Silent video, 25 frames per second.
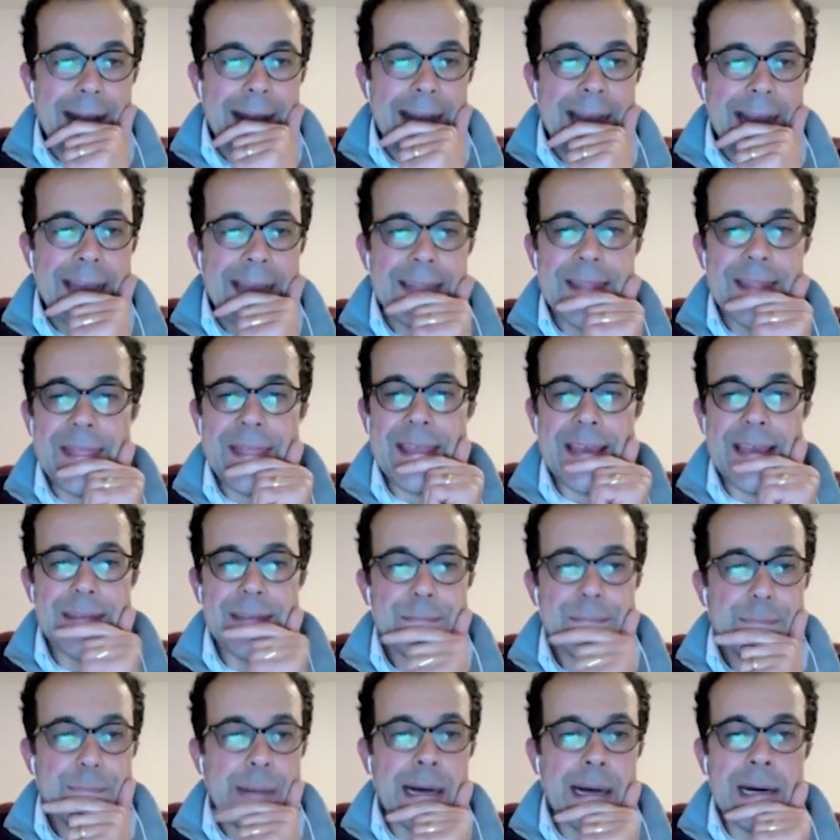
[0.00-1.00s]
And
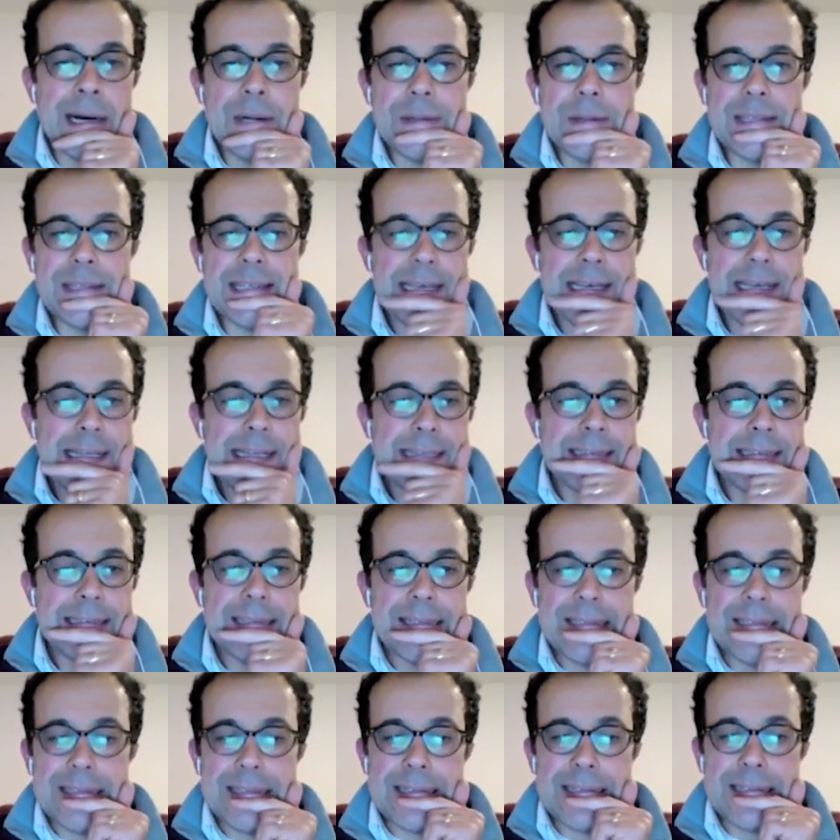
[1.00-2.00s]
then
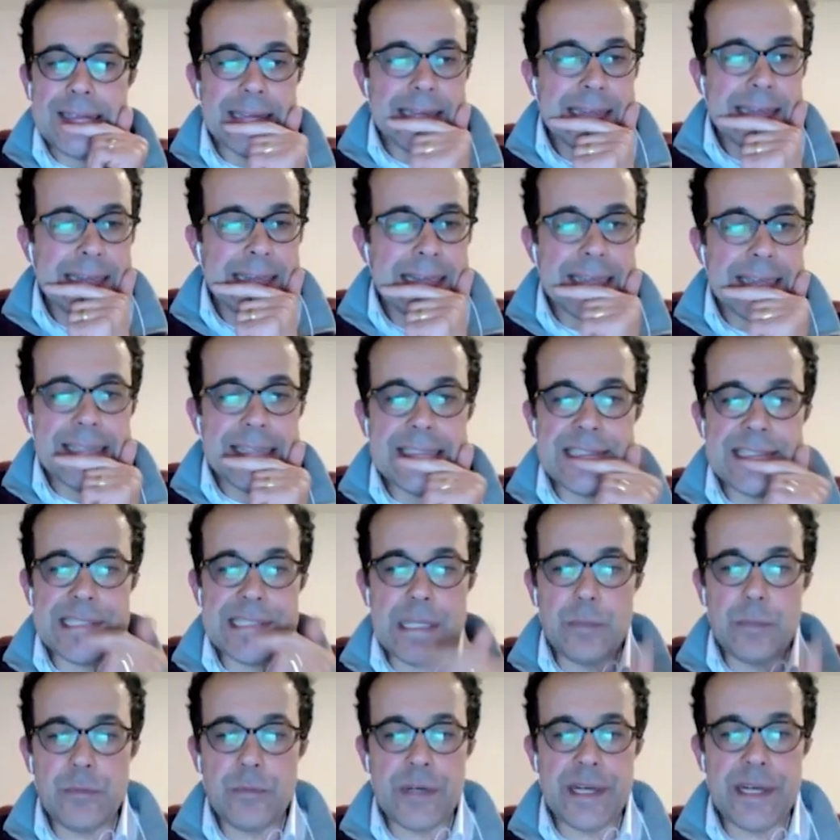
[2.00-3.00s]
Baha'u'lláh
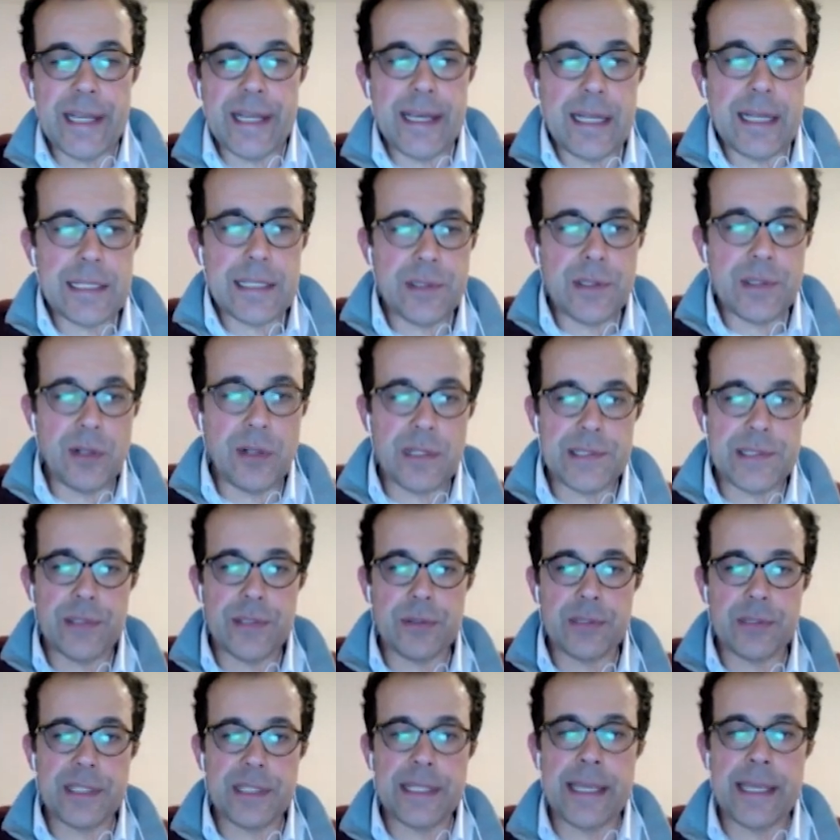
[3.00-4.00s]
somewhere else
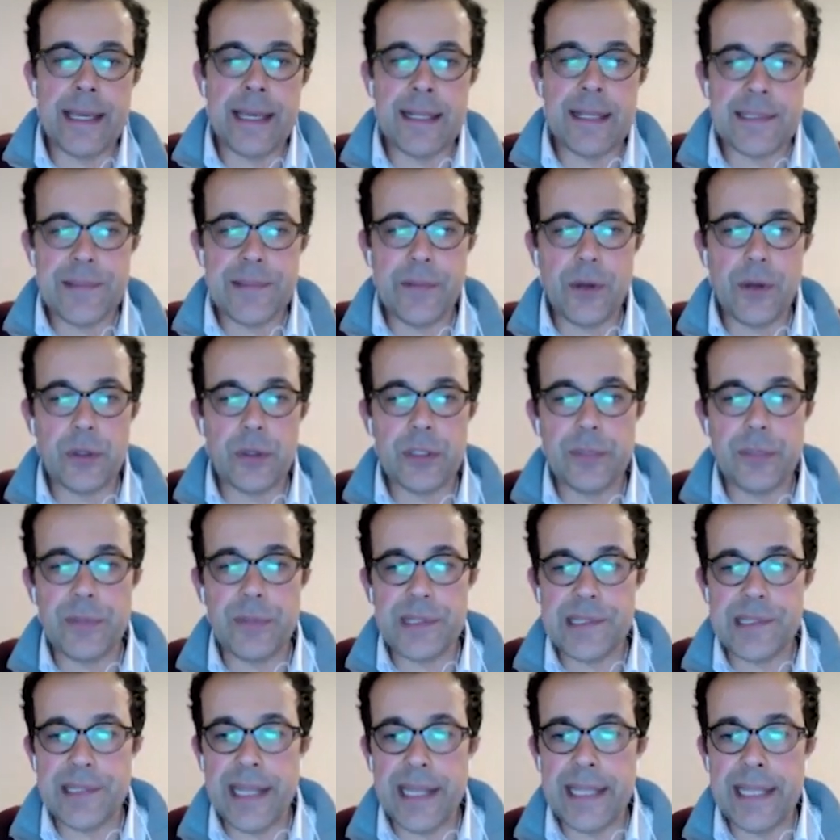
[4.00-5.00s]
also tells the
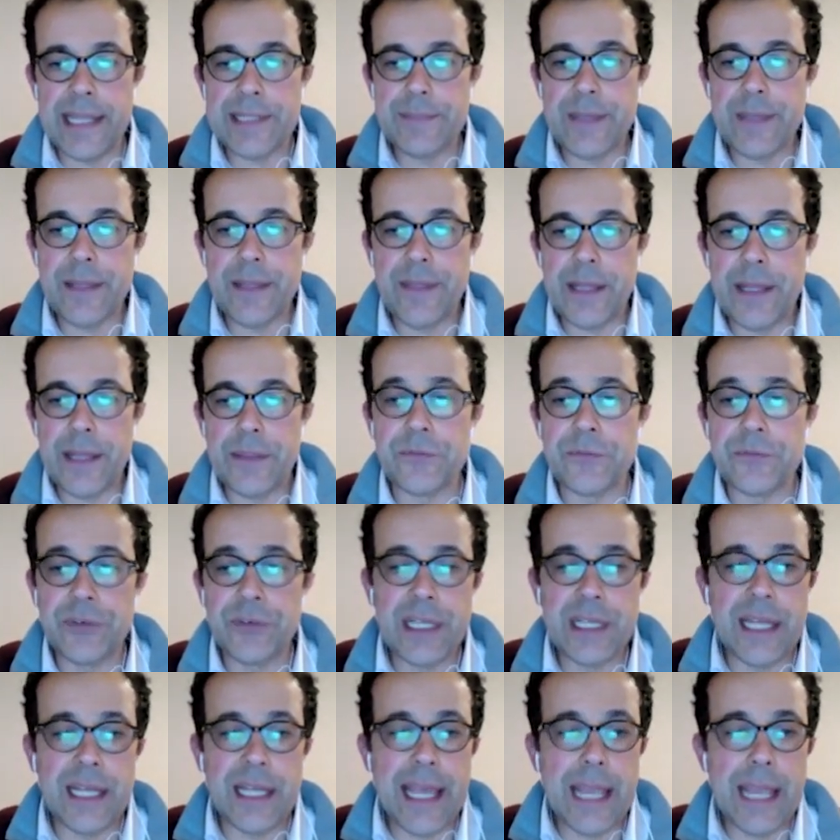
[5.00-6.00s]
Ottoman statesmen that the
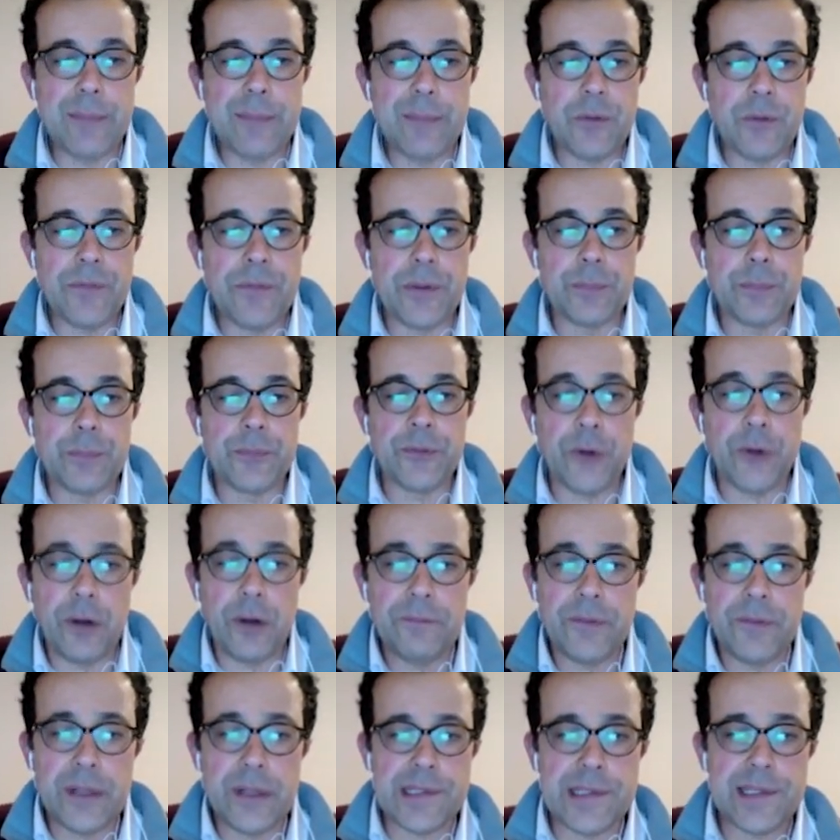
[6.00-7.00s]
real aim of the
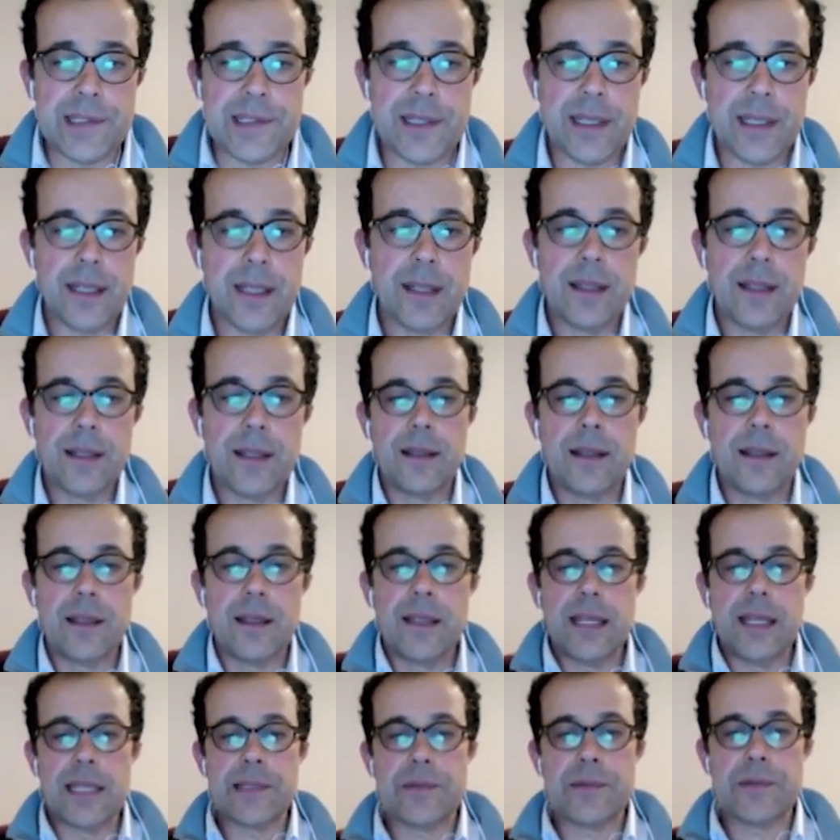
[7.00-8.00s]
prophets
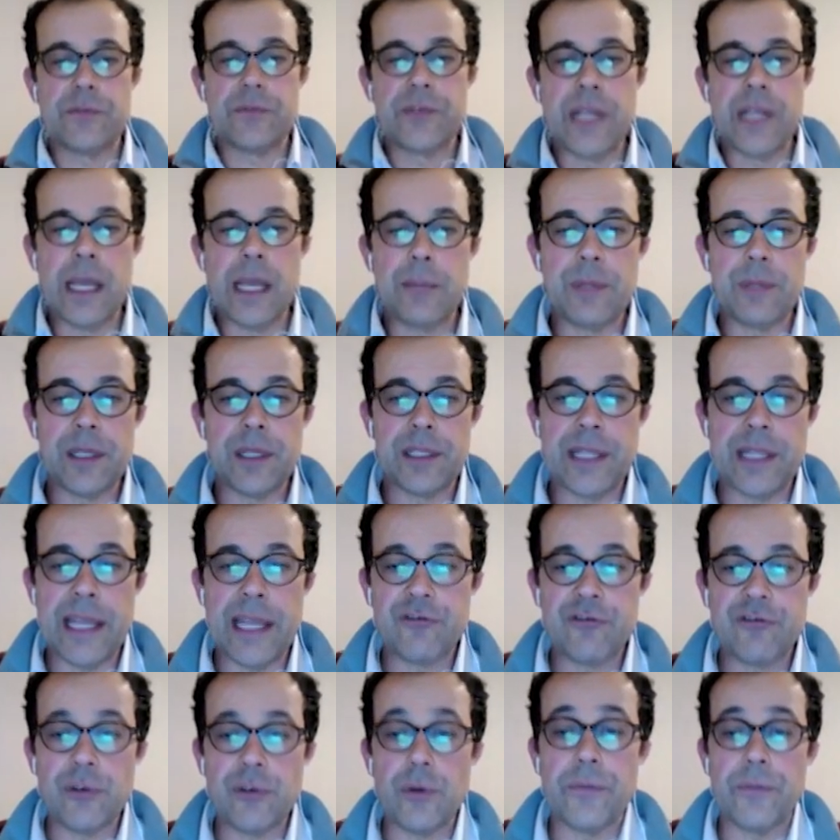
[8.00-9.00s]
is the
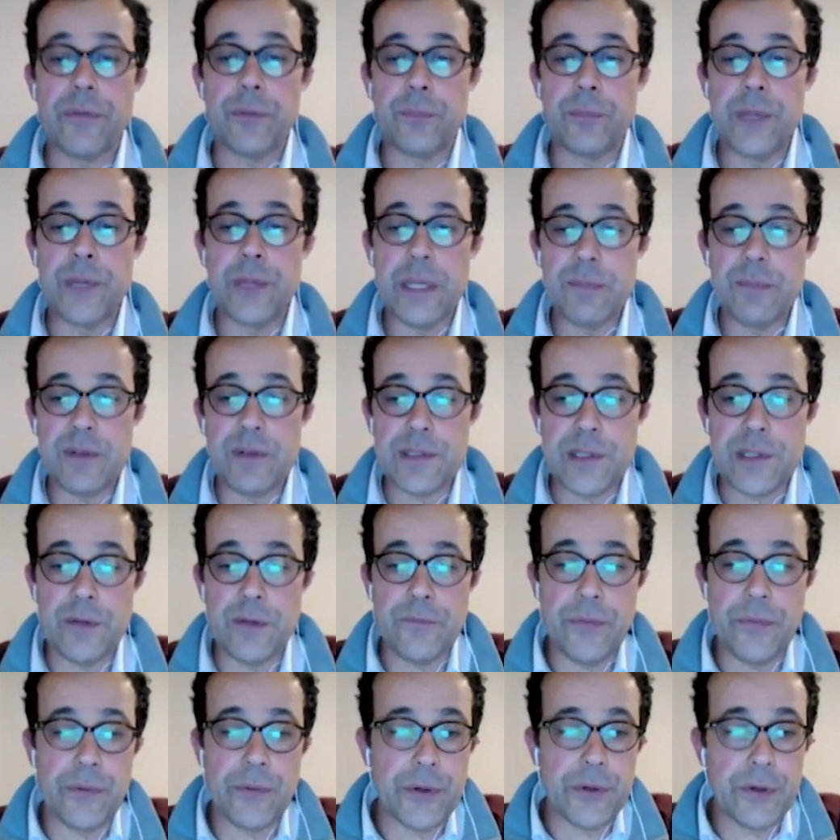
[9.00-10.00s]
rehabilitation of the peoples
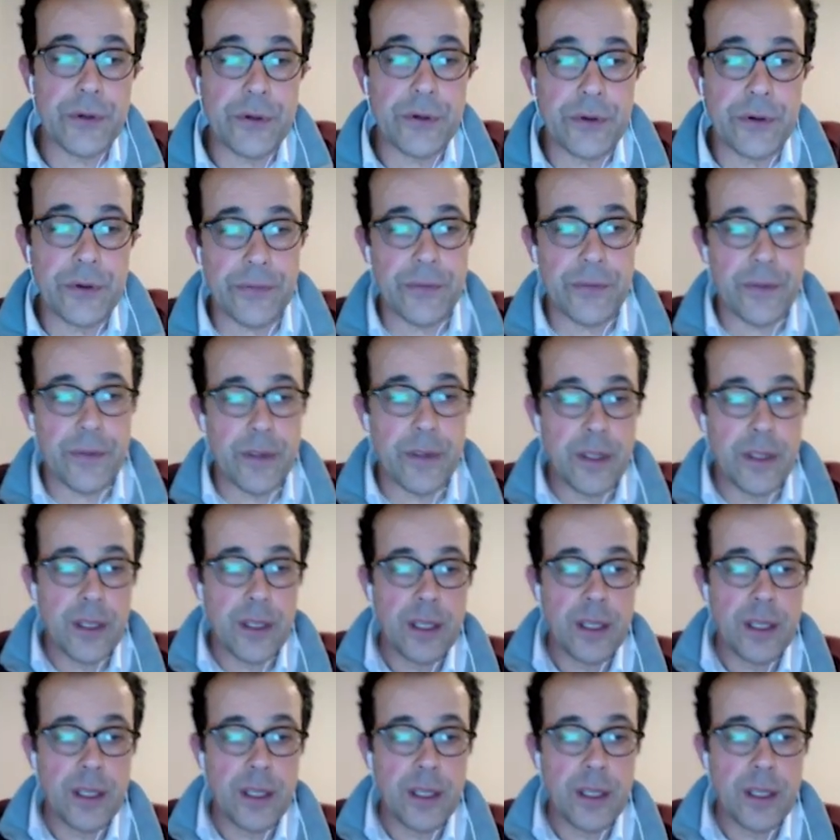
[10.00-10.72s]
of the earth.